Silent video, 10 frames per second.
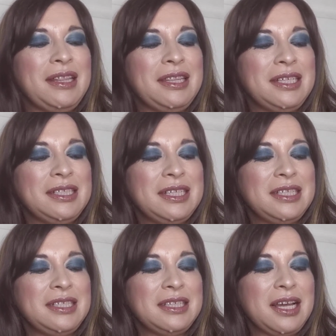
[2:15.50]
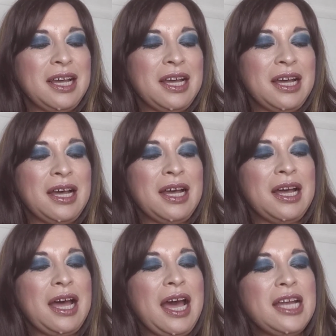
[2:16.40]
This is a
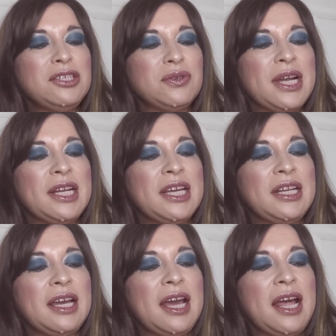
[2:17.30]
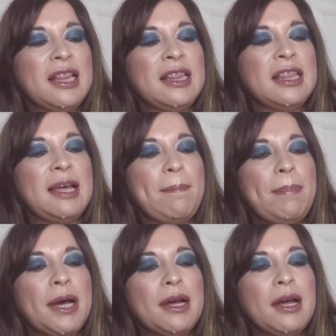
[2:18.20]
hydrating
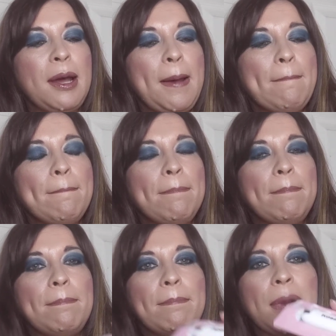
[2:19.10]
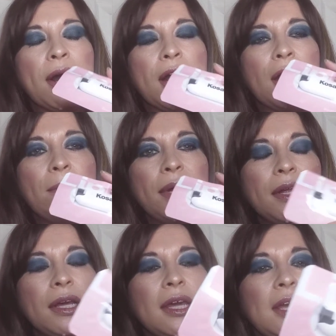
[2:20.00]
lip balm
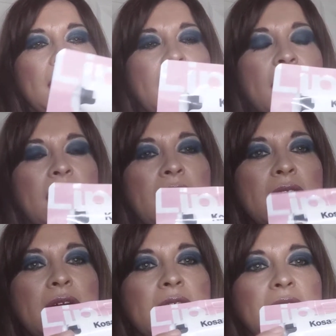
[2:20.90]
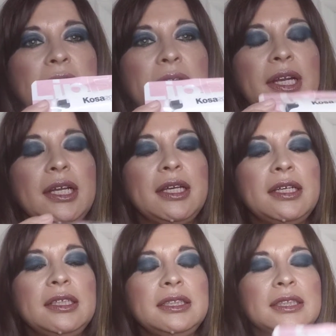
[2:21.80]
and uh, here it
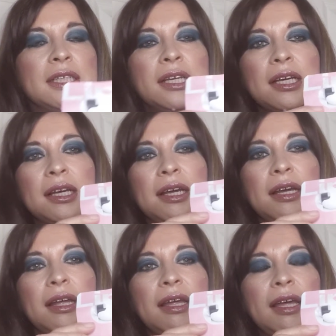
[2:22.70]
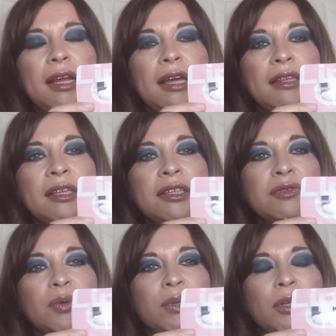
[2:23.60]
is and I think this
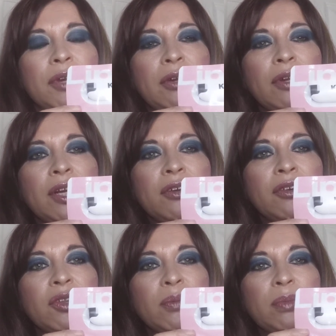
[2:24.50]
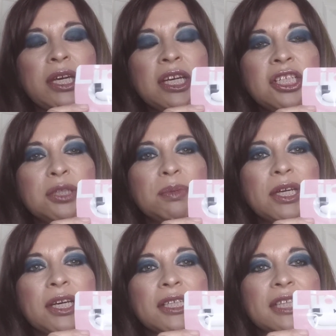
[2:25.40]
will be great when I go to the beach
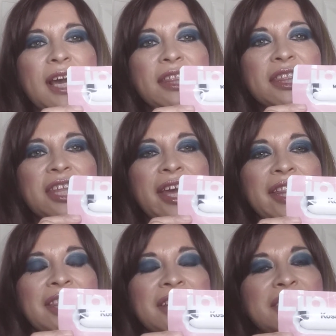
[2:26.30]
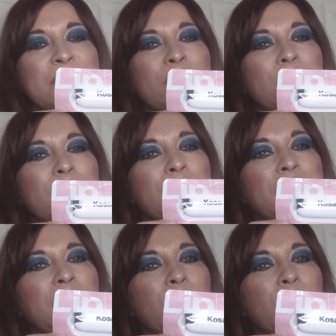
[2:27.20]
because I think this will really